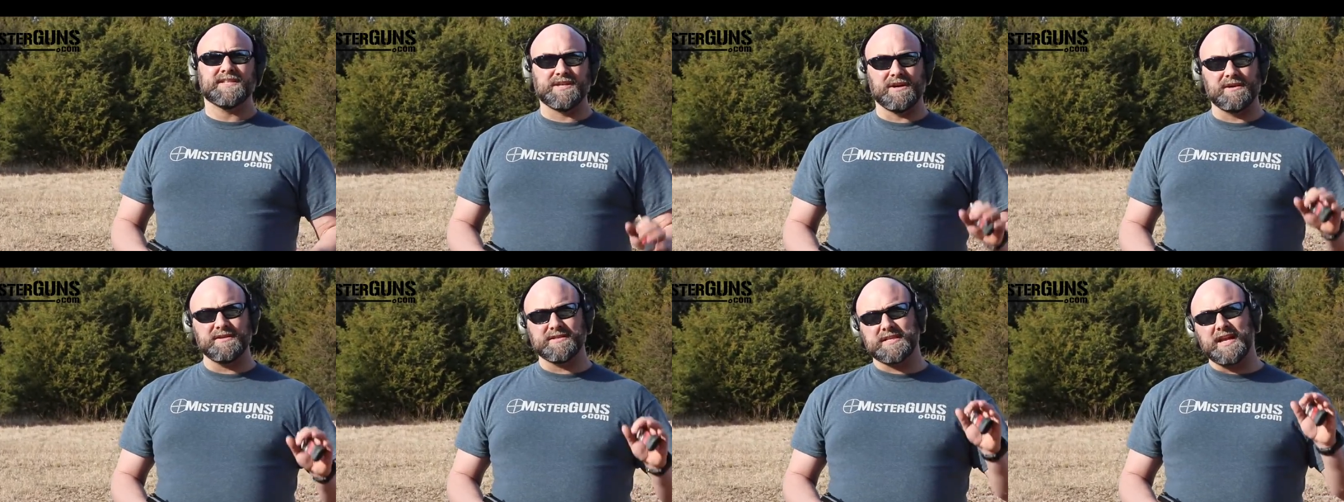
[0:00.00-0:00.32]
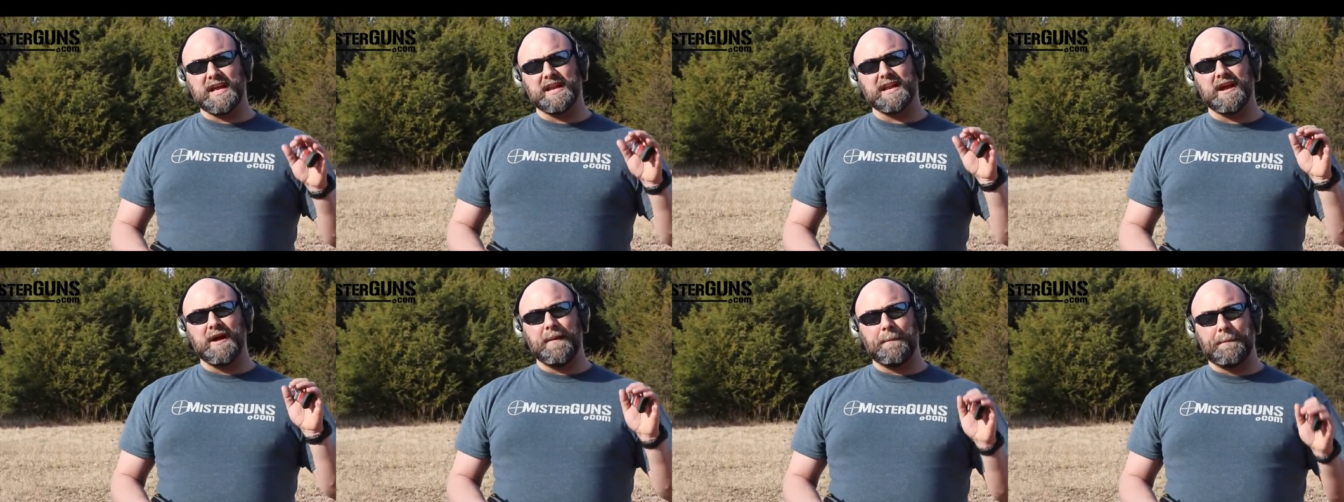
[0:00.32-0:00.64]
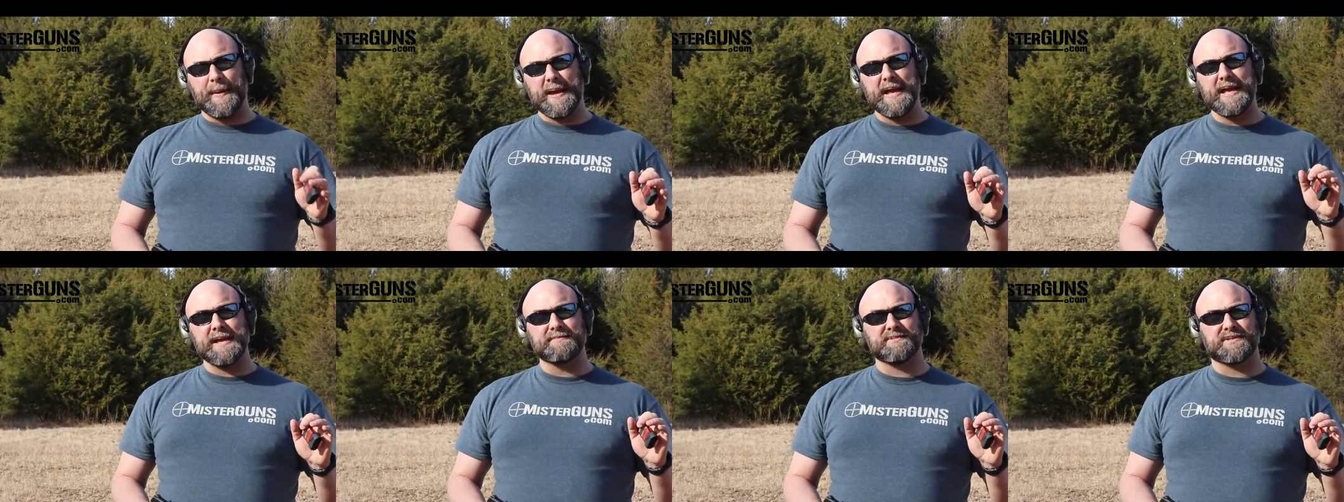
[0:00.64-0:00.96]
So it's going to
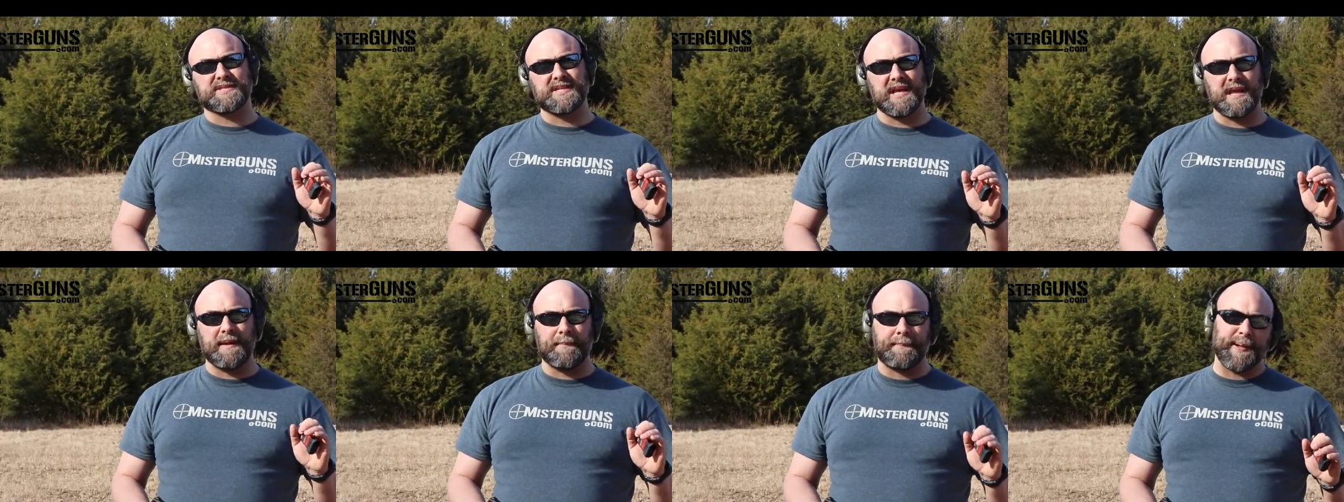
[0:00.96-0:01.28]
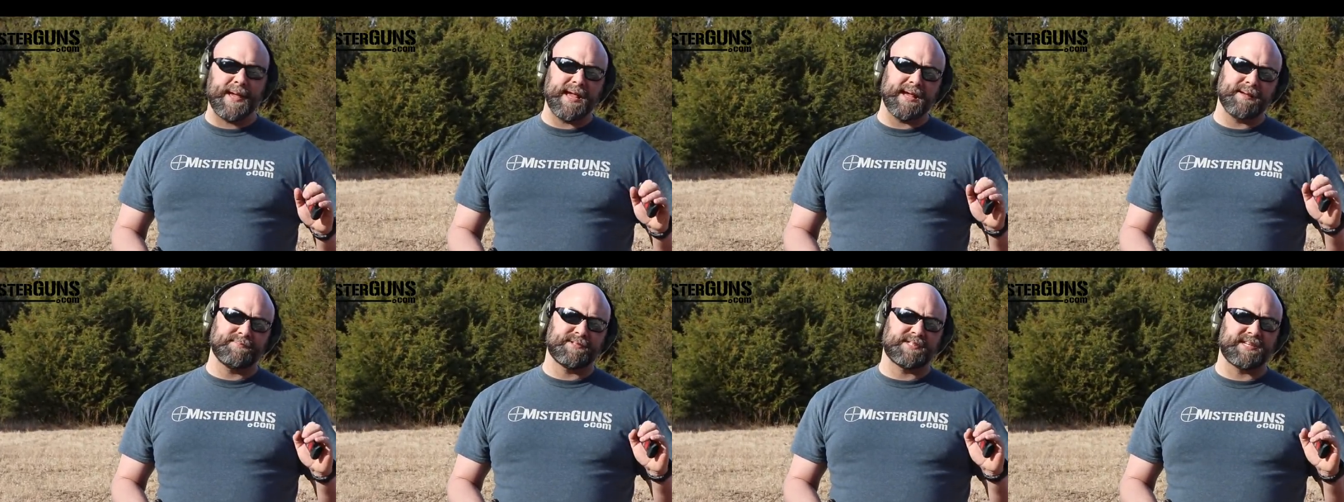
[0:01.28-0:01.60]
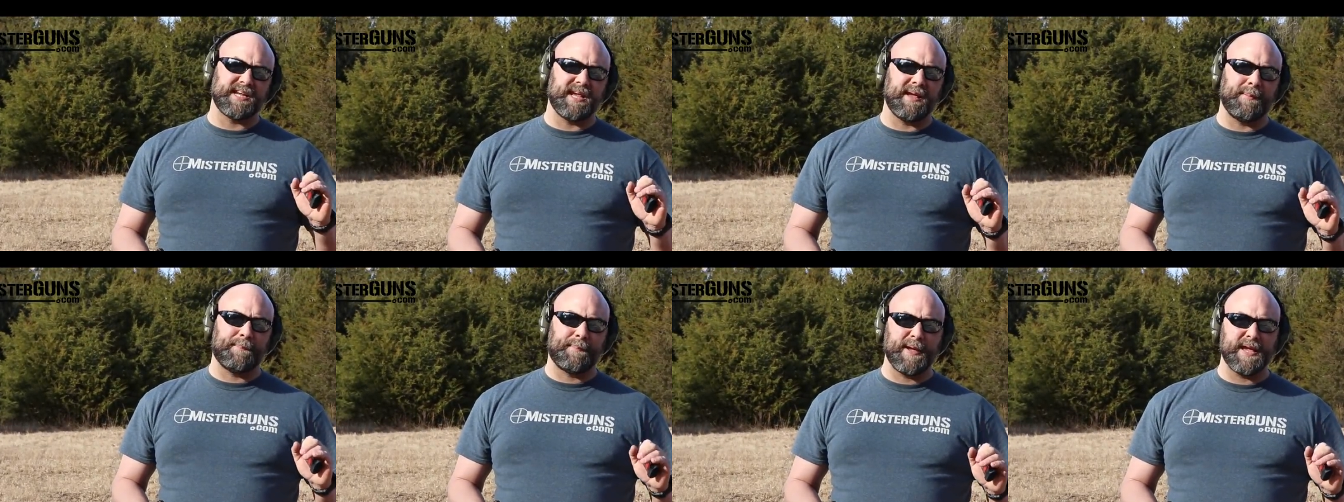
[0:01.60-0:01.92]
go P M C, P
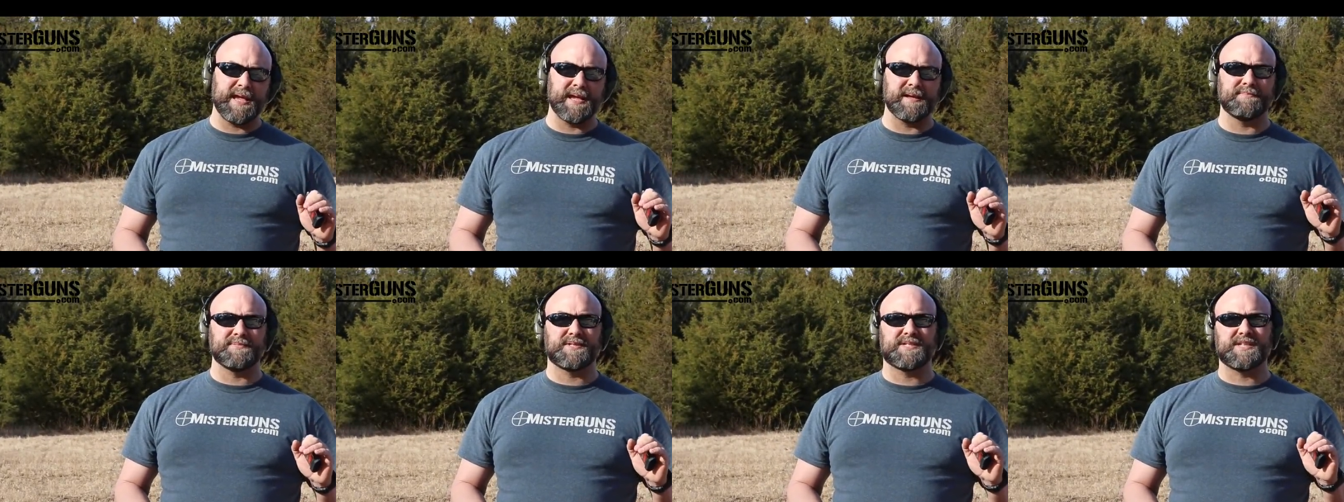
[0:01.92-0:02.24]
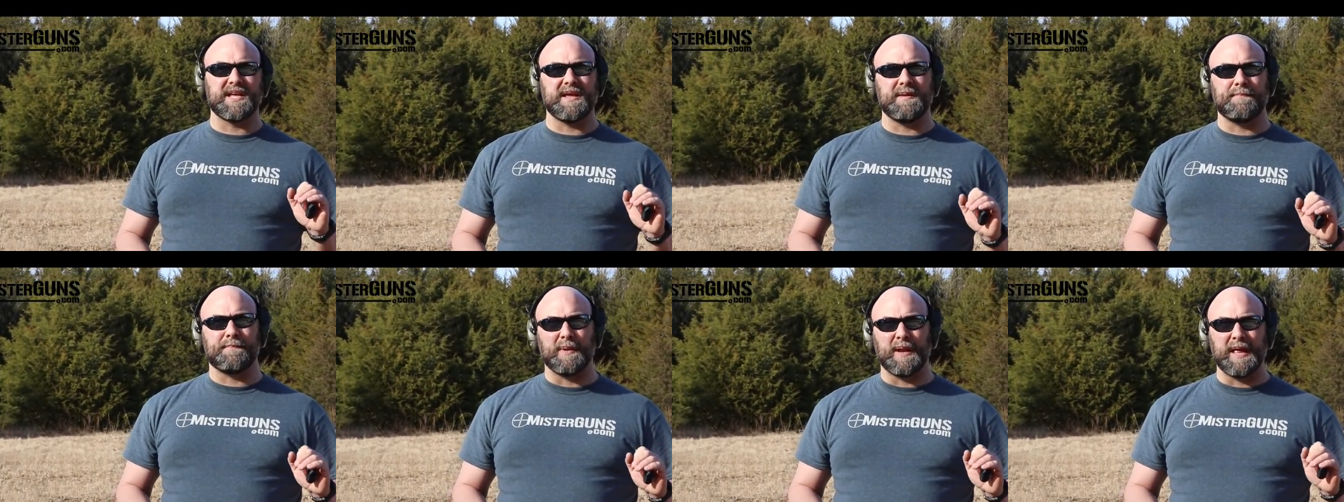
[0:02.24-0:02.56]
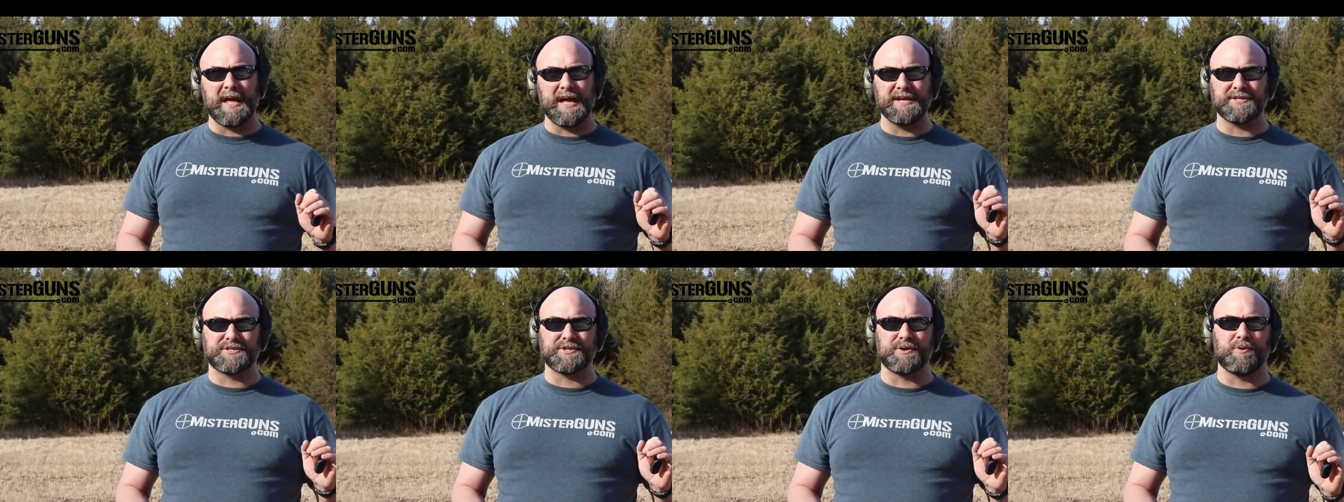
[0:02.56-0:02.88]
M C, P M C,
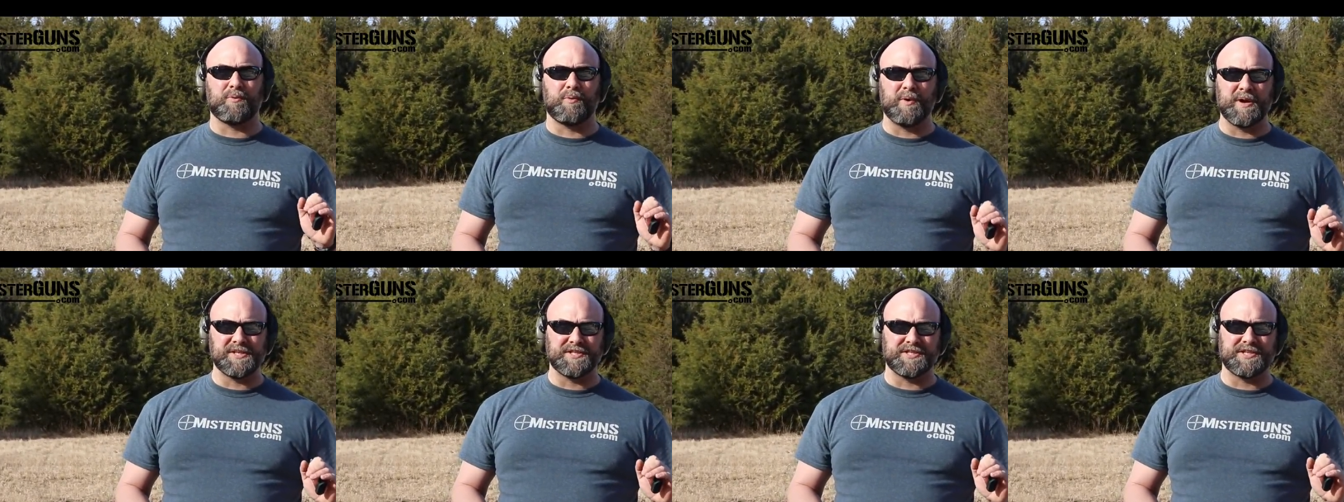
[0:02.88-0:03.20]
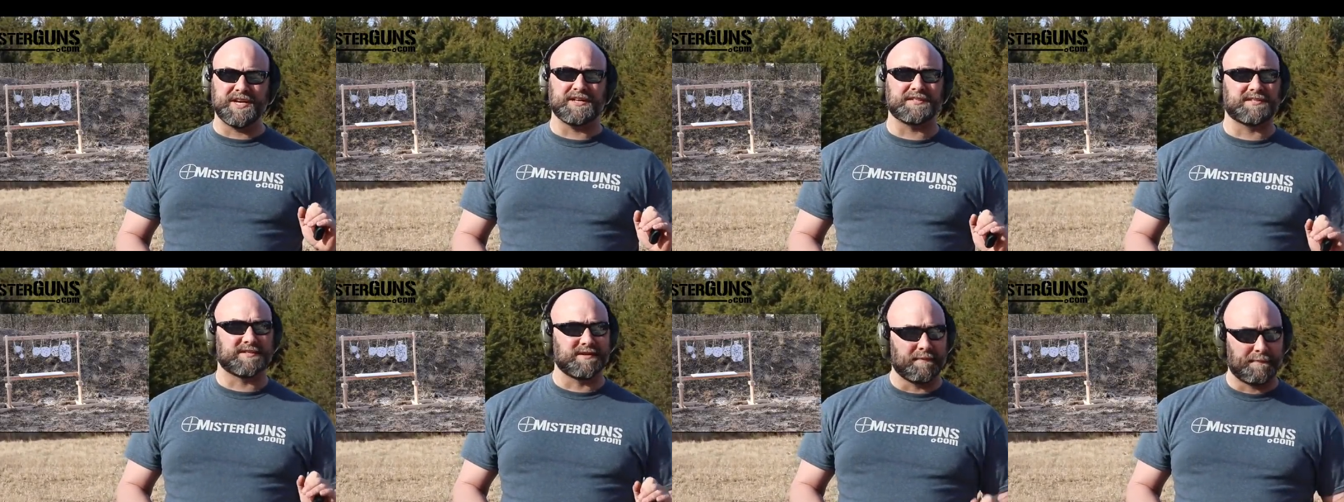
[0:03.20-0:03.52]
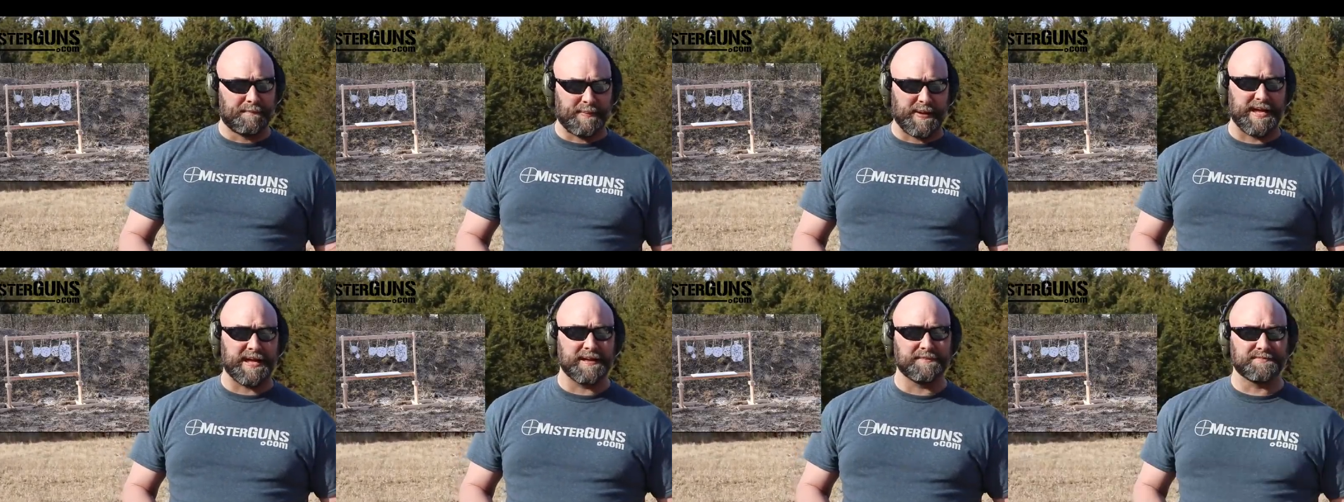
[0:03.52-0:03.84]
Blazer,
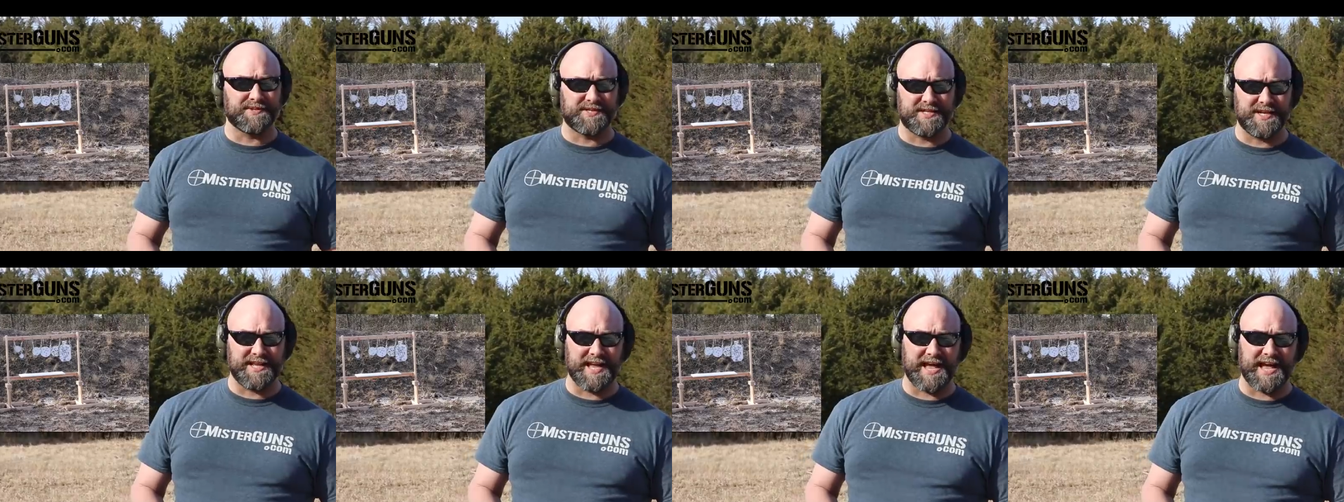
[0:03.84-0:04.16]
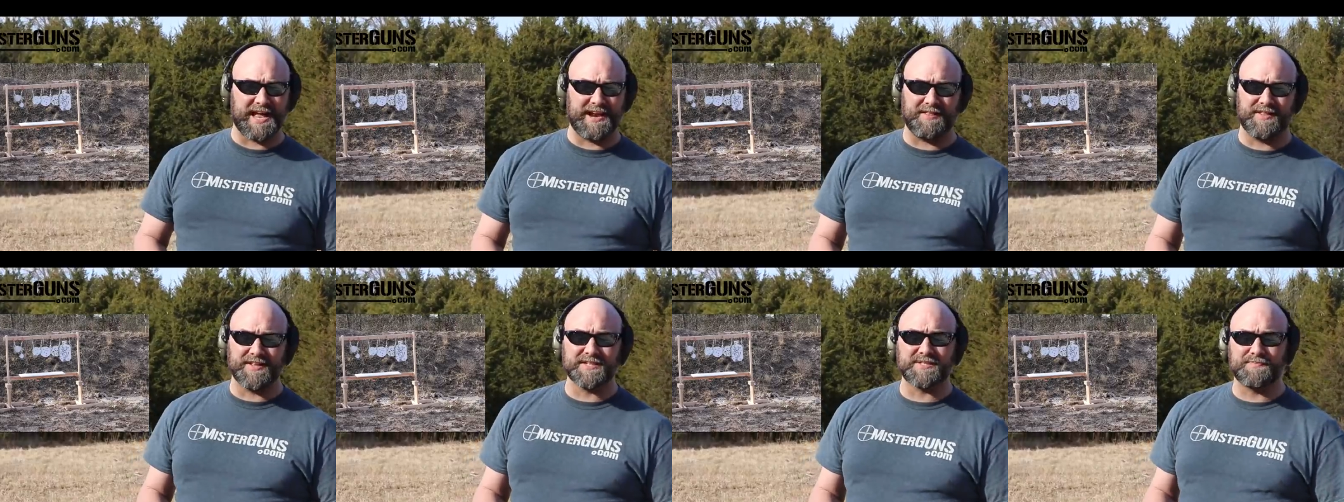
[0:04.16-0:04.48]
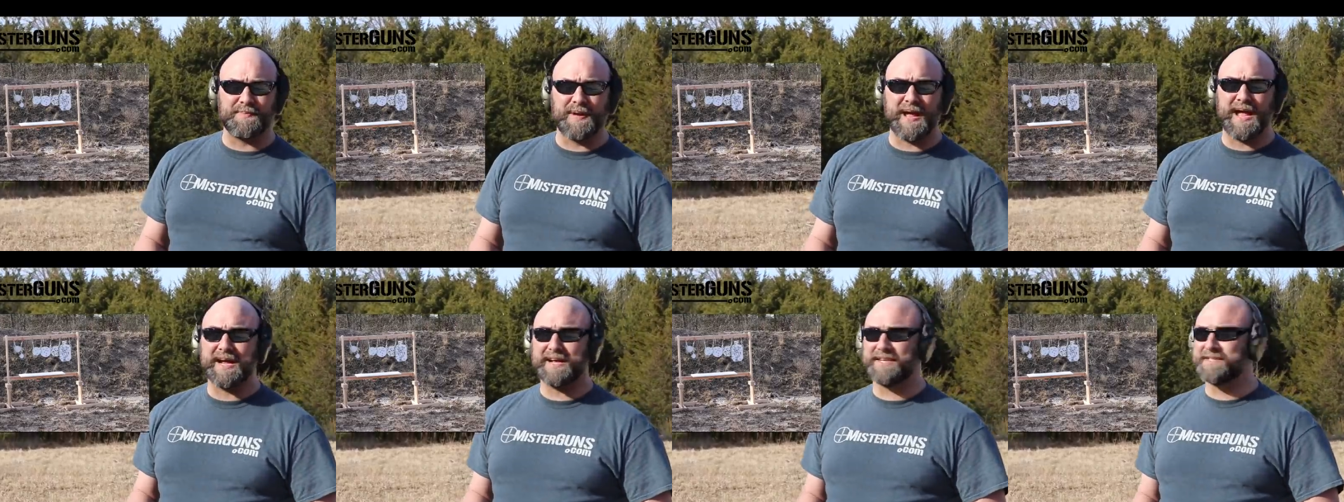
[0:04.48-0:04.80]
Winchester, P M C out of
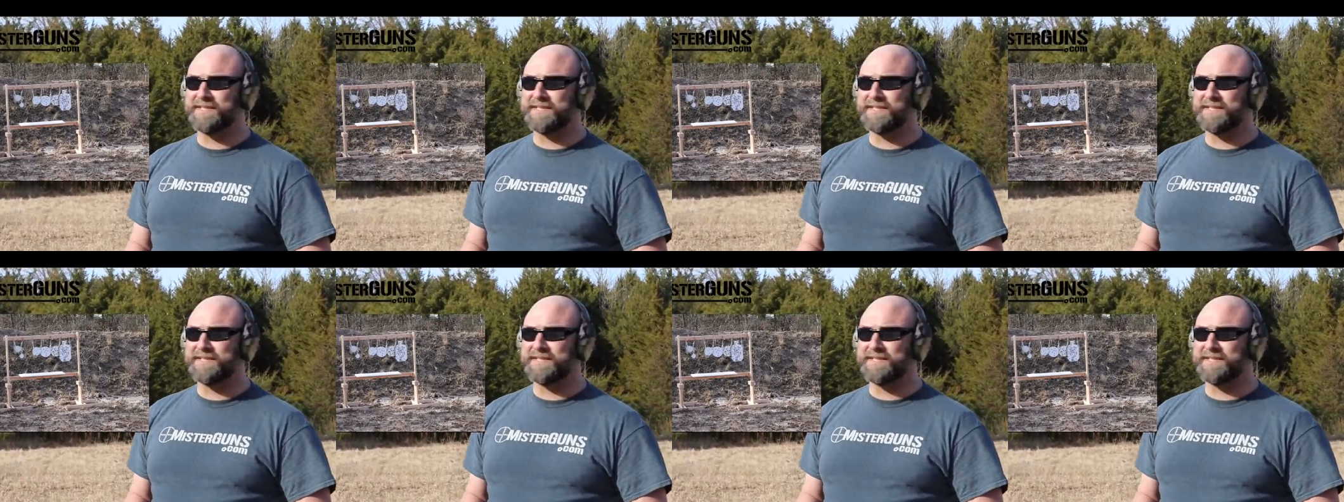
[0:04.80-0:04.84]
this